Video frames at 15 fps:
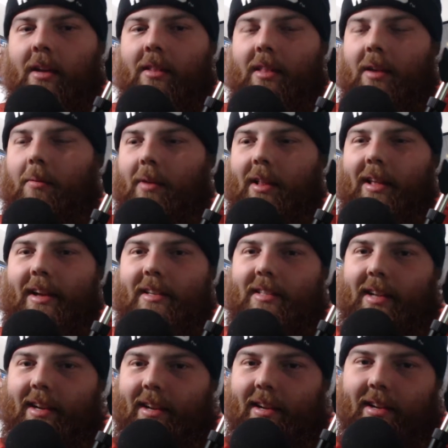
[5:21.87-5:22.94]
They realize,
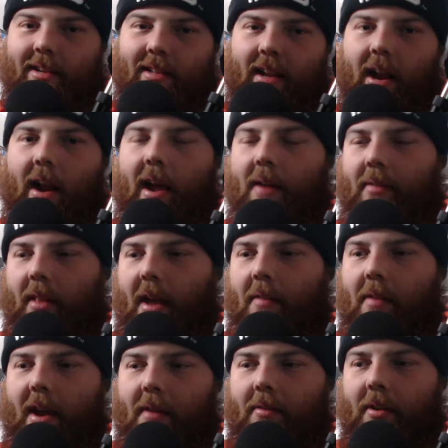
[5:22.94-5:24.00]
like, they got to have a life
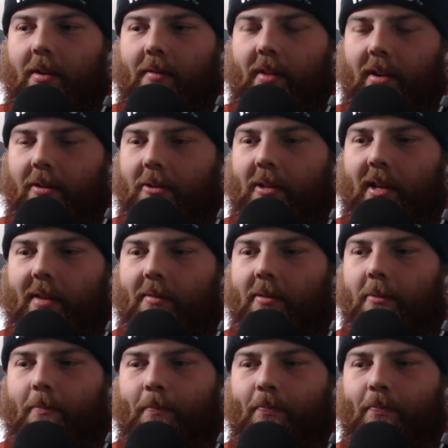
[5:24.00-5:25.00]
after if they do live.